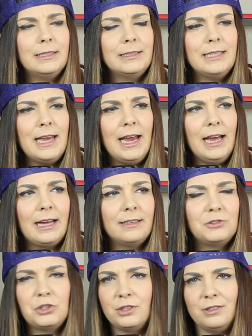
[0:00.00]
Yeah,
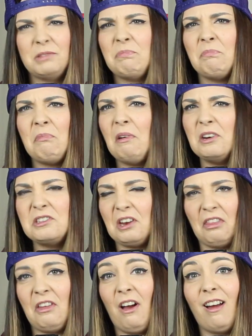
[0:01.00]
just a
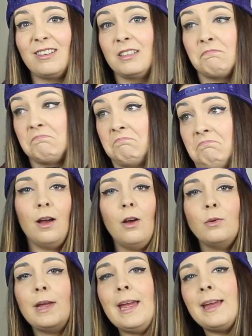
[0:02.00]
thought.
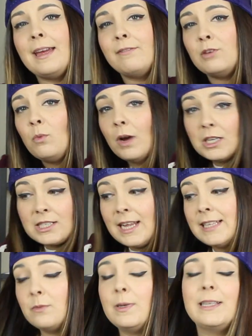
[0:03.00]
Okay, if you watched
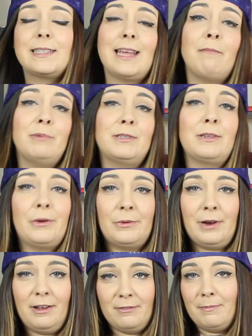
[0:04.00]
last week's episode
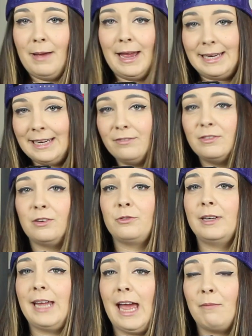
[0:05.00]
of my Gifted
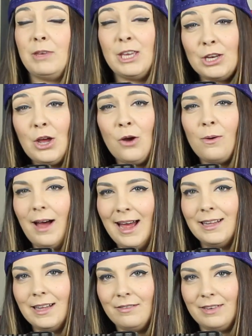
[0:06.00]
recap, you know I
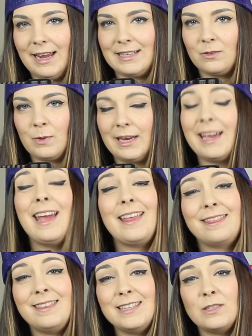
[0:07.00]
loved last week.
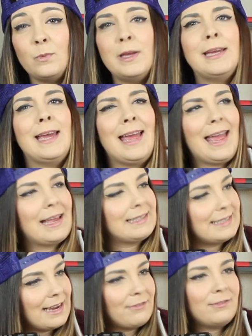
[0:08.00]
This week
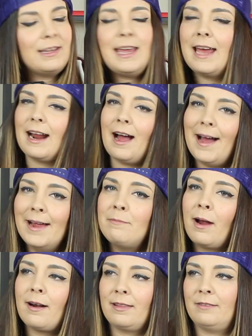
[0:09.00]
definitely had a high
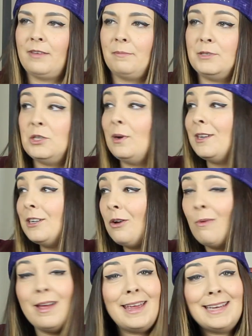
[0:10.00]
bar to live up to, and you know
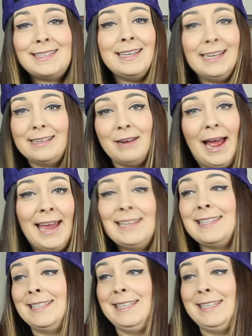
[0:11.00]
what? It did it. I